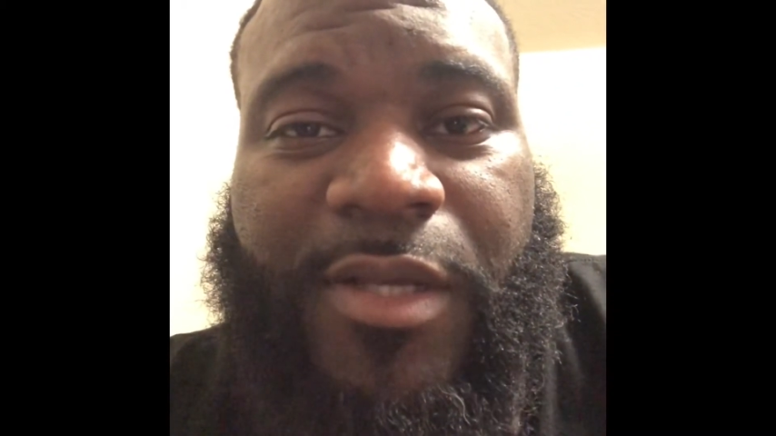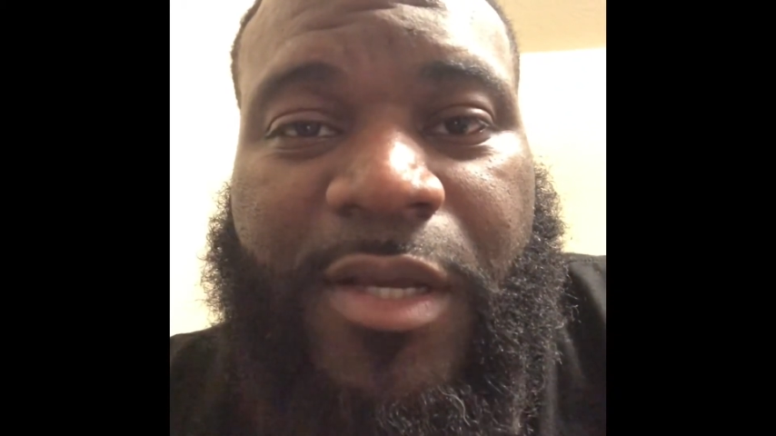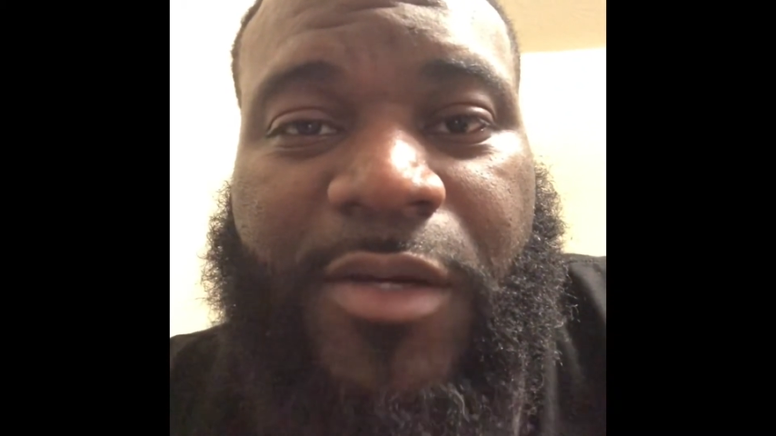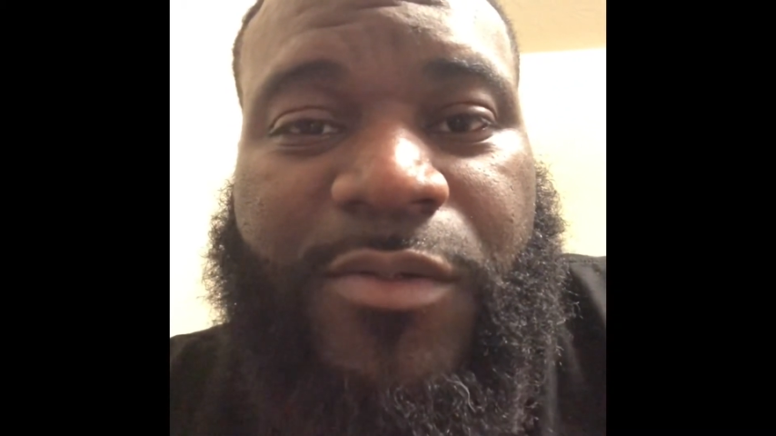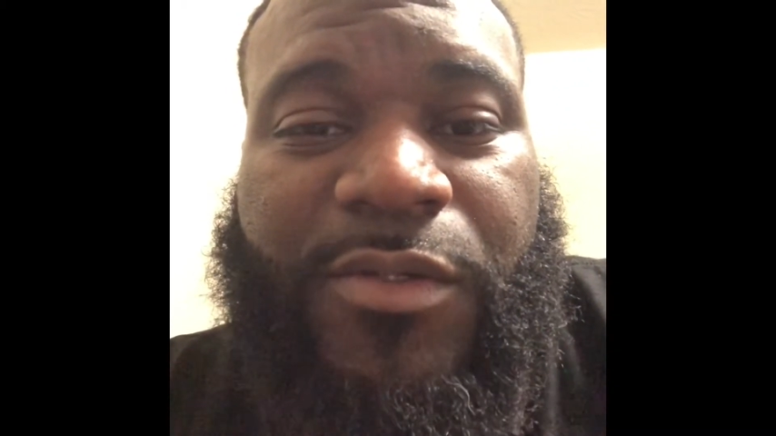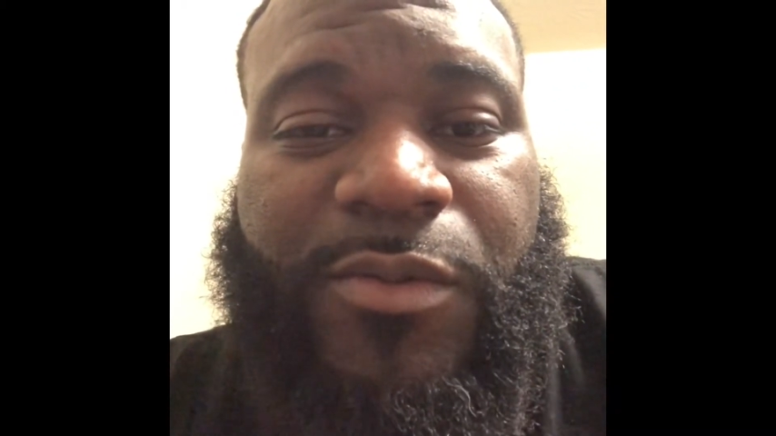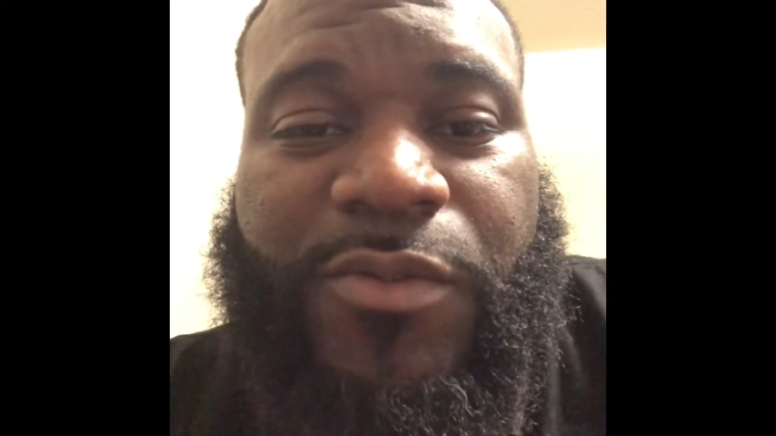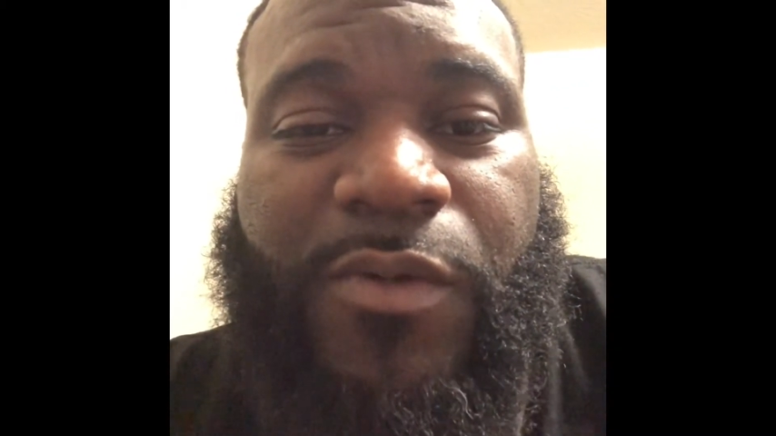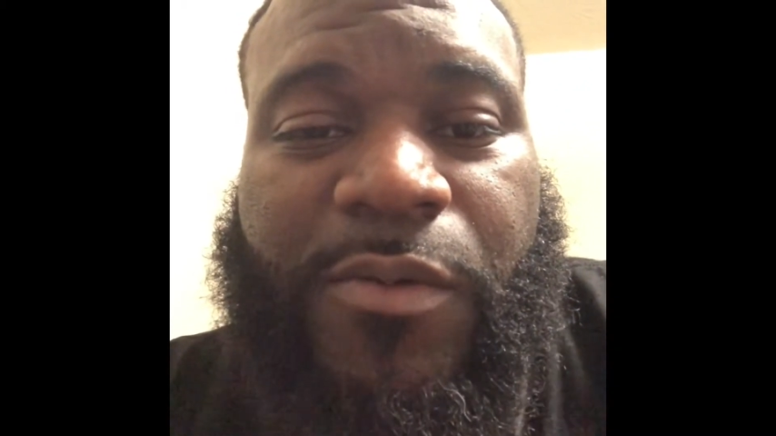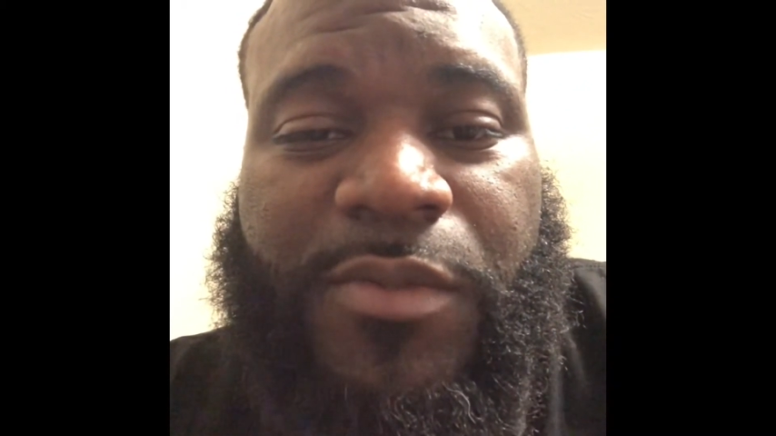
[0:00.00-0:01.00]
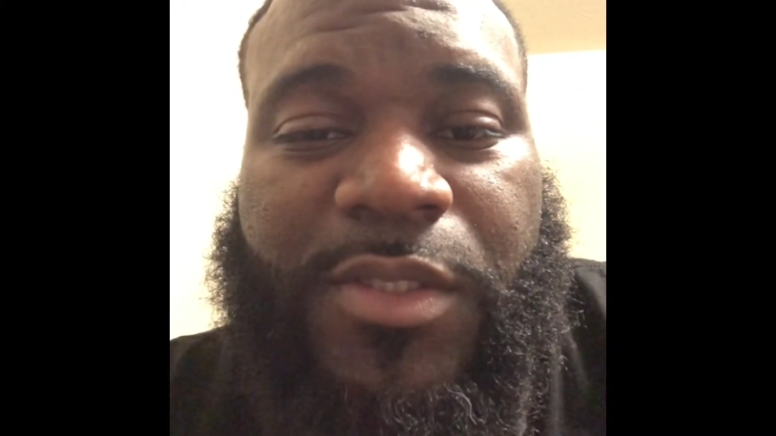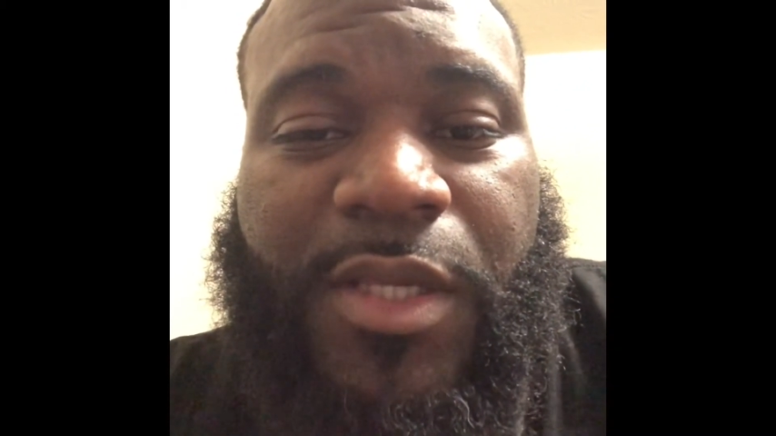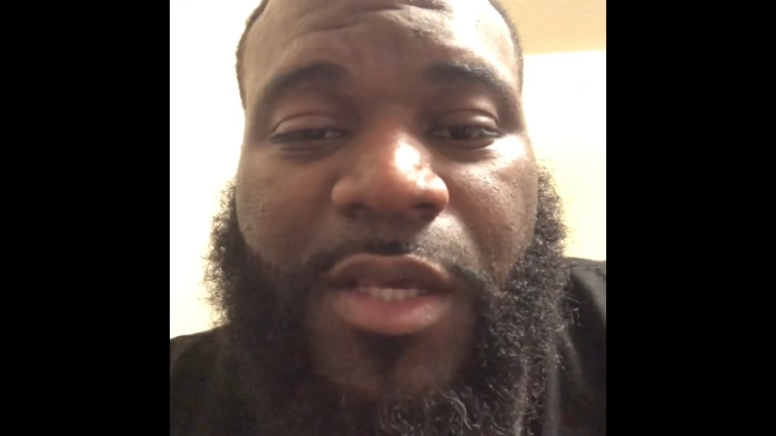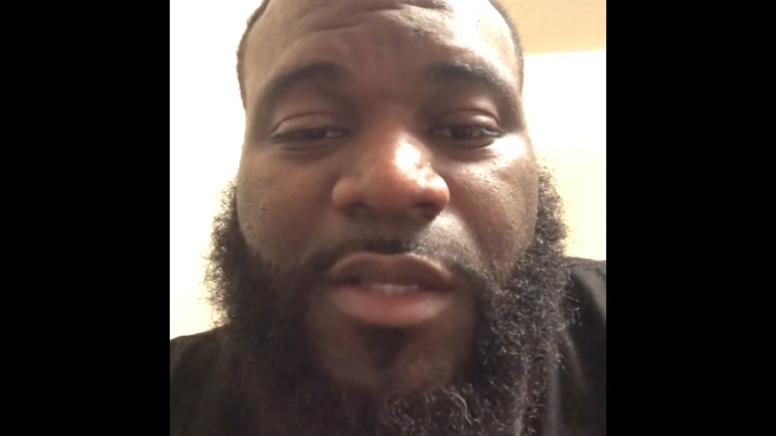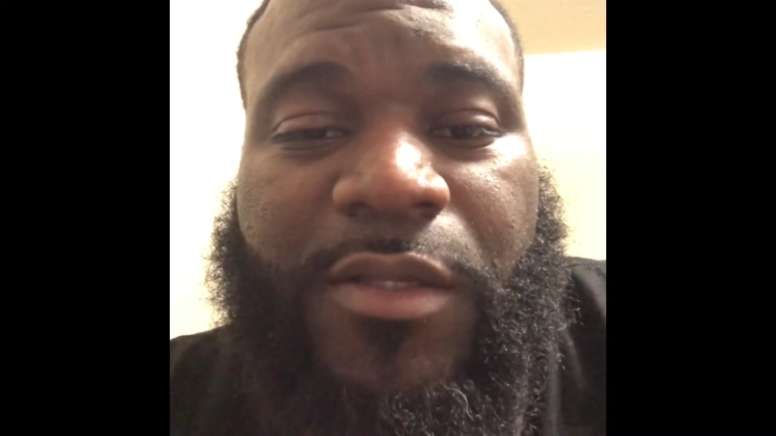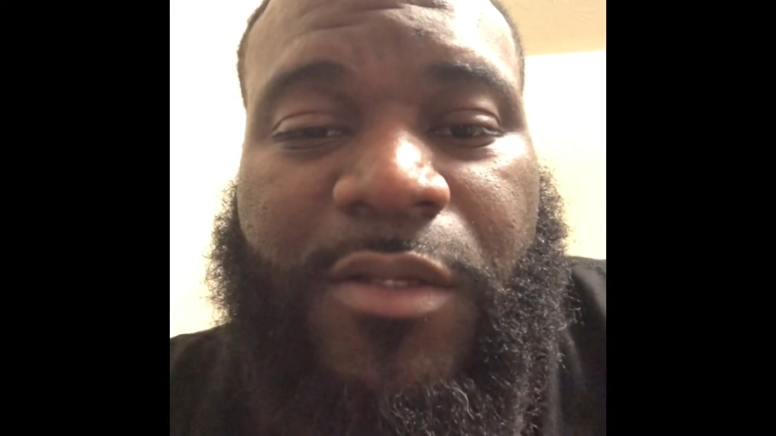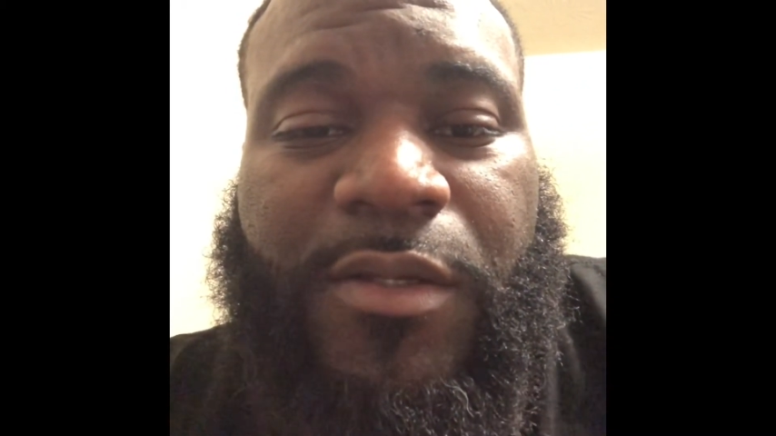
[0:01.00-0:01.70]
I don't know what's wrong with the cat.